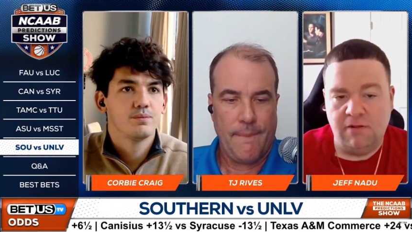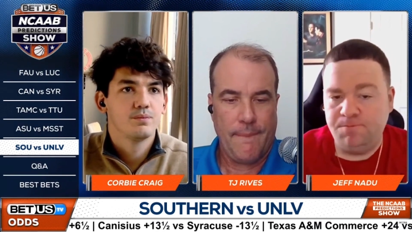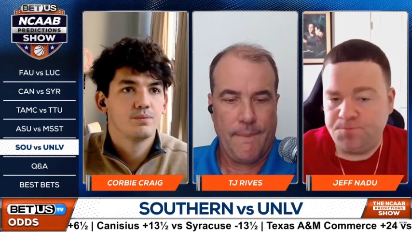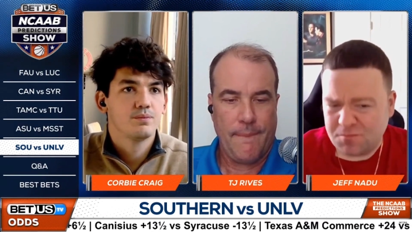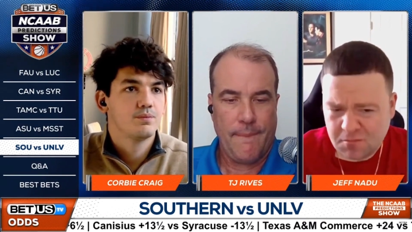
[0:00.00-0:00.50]

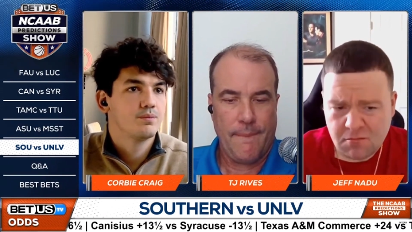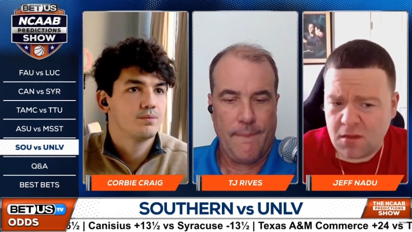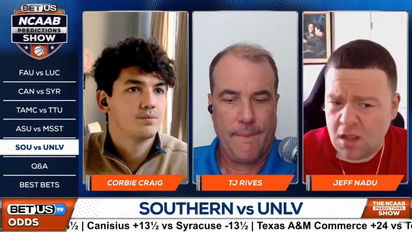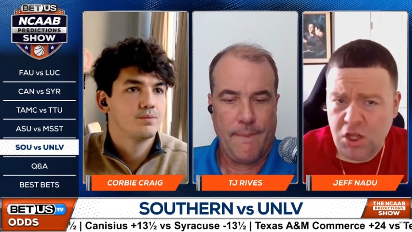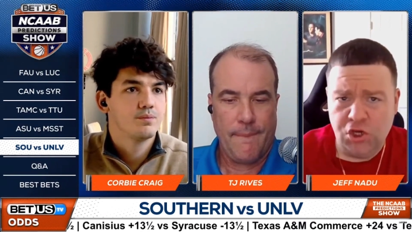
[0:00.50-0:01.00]
Speaker 1: from
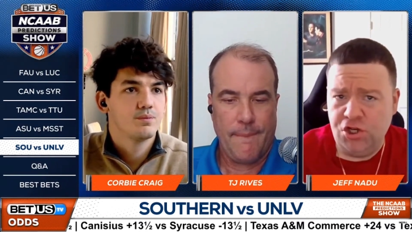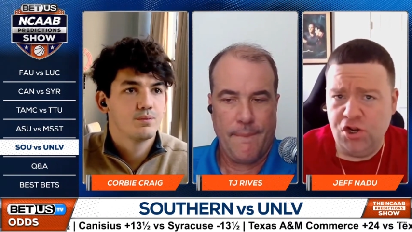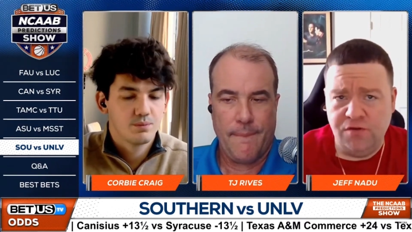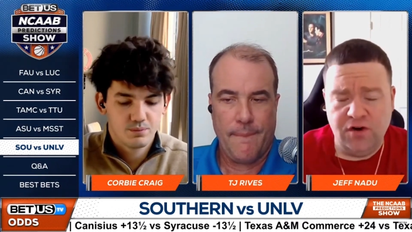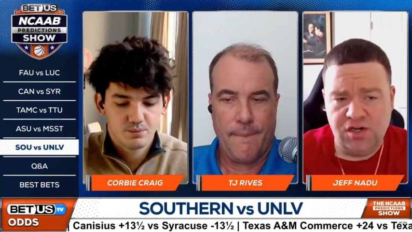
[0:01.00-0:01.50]
good
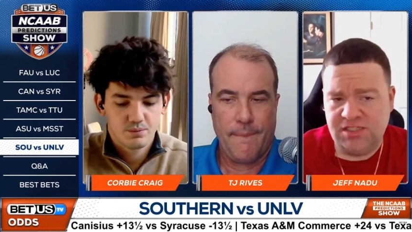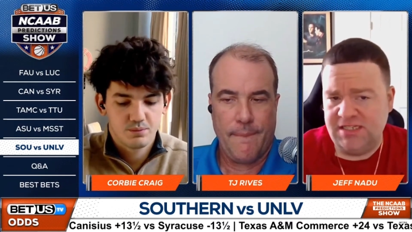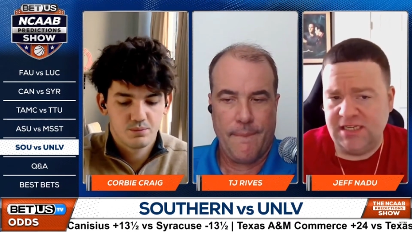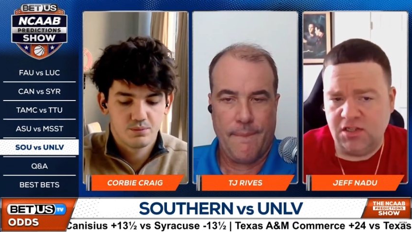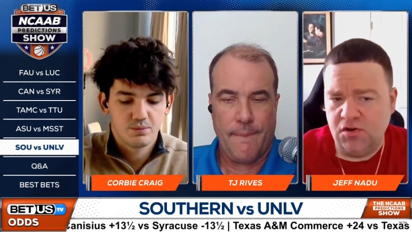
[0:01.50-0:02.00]

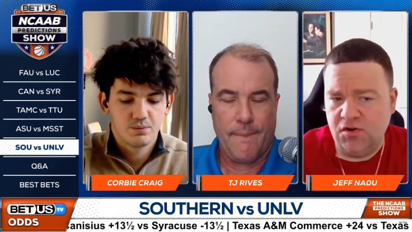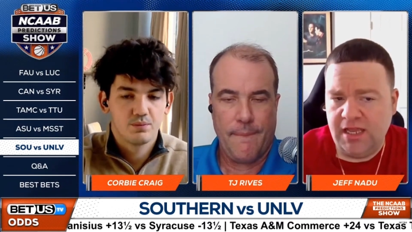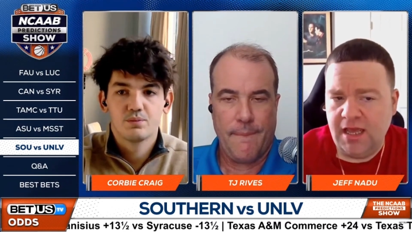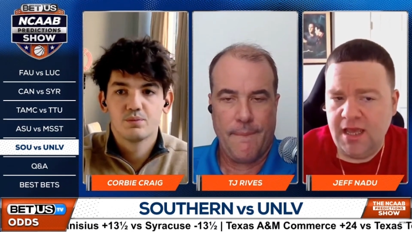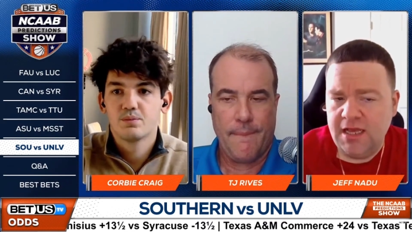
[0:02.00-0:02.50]
universities,
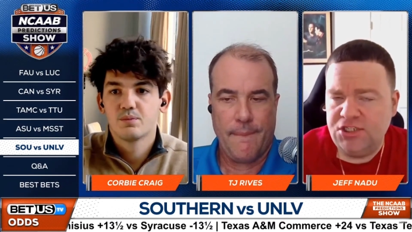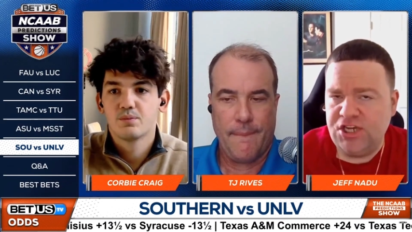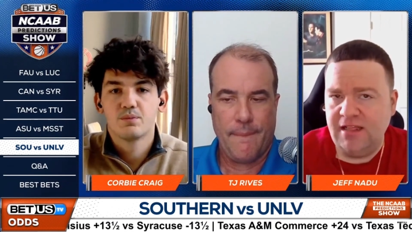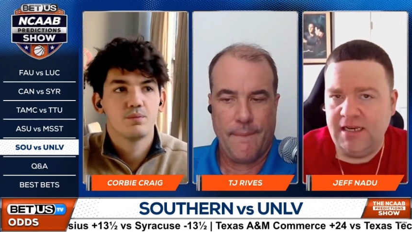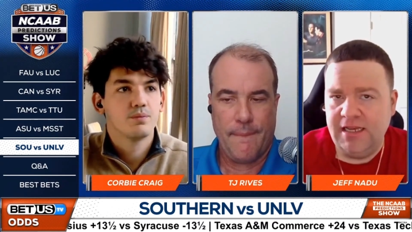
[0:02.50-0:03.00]
including
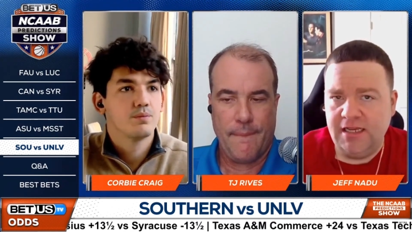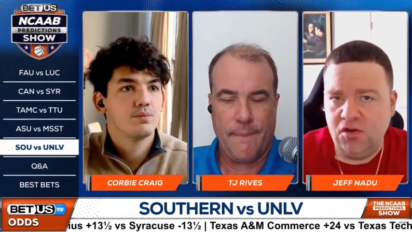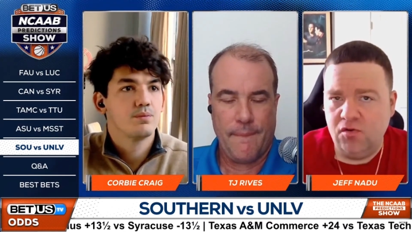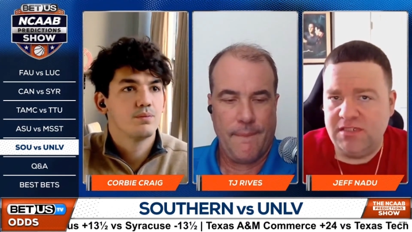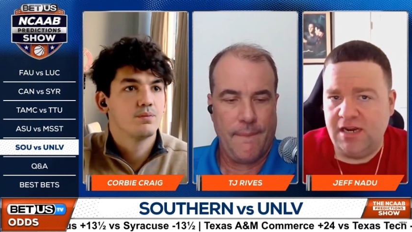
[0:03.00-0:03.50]
Jalen Hill,
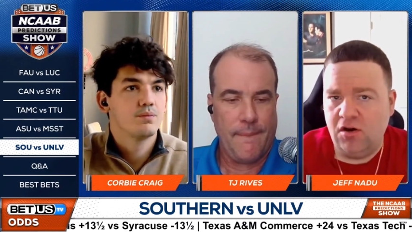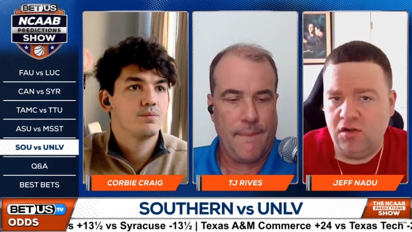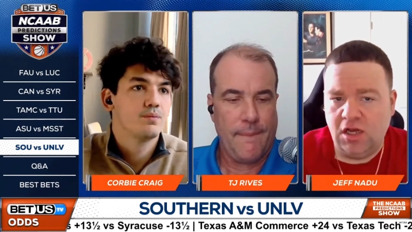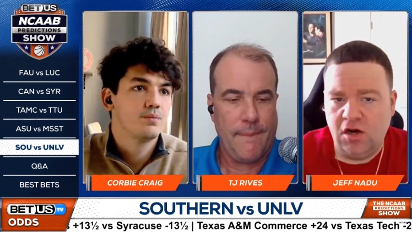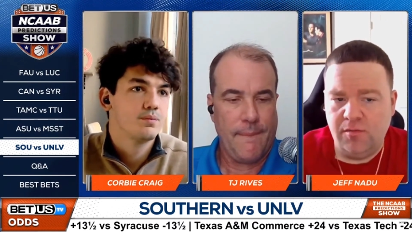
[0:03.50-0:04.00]
who was at
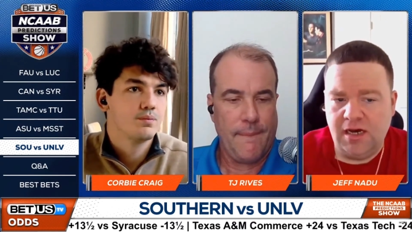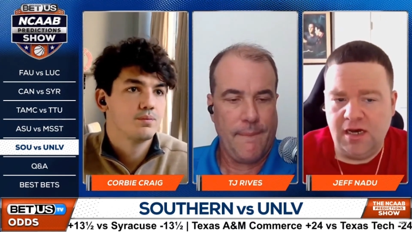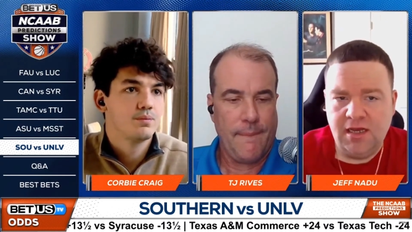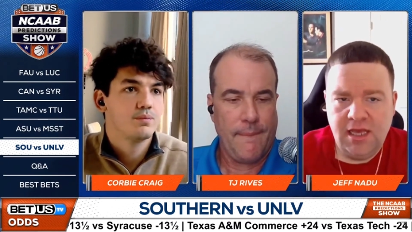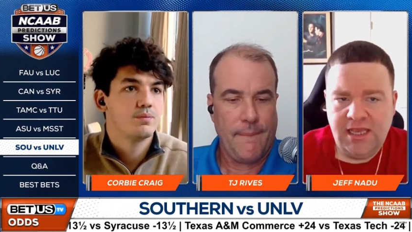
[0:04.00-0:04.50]

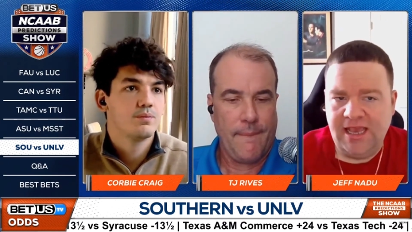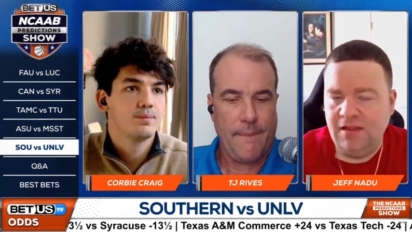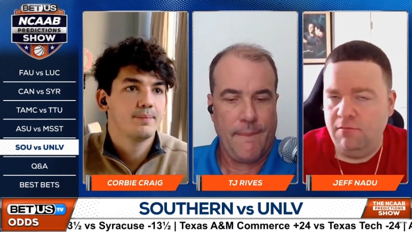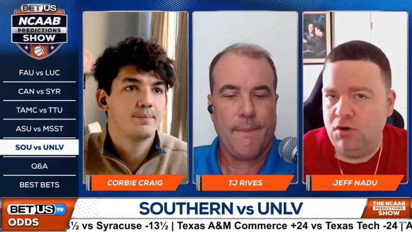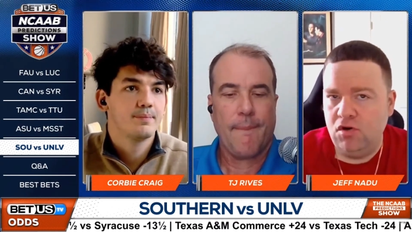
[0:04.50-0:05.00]
Oklahoma,
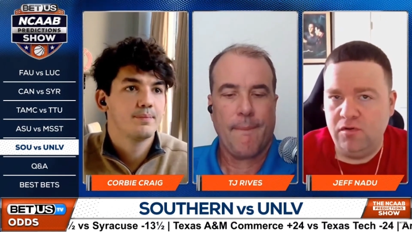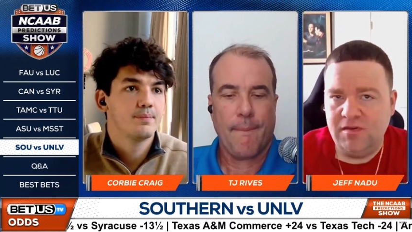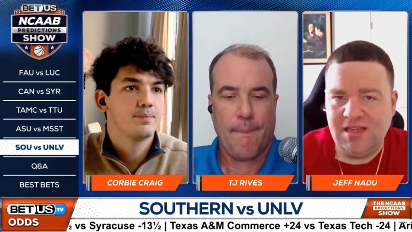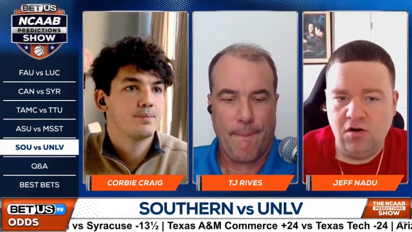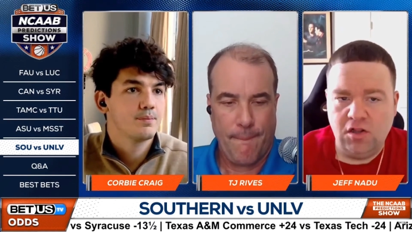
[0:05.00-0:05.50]
Caleb Boone, who
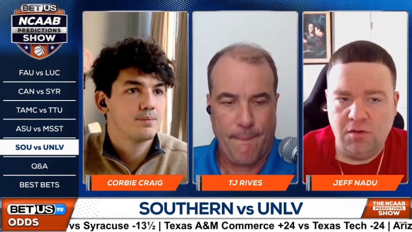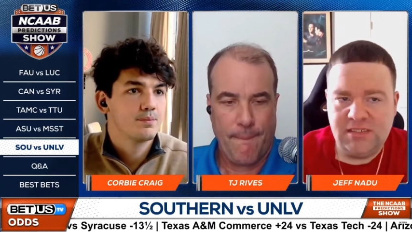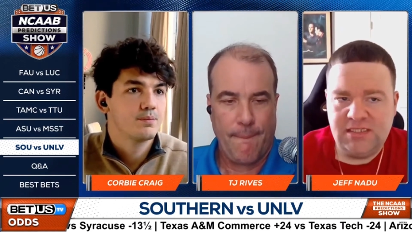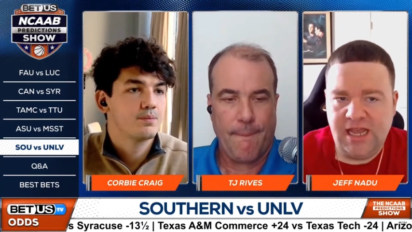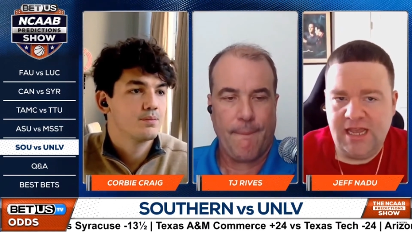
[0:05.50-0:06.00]
was at
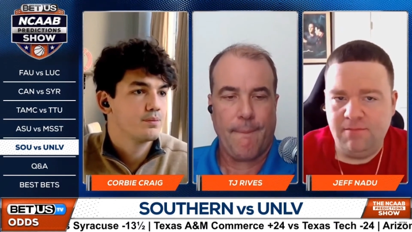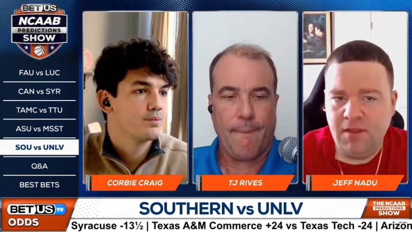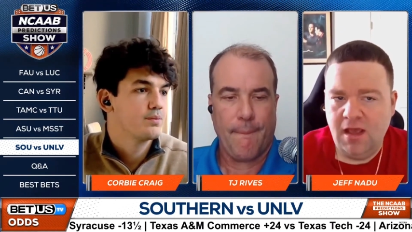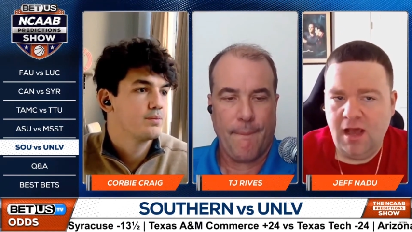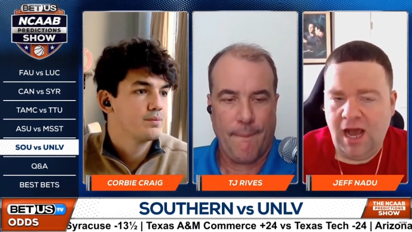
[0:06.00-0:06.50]
Oklahoma State.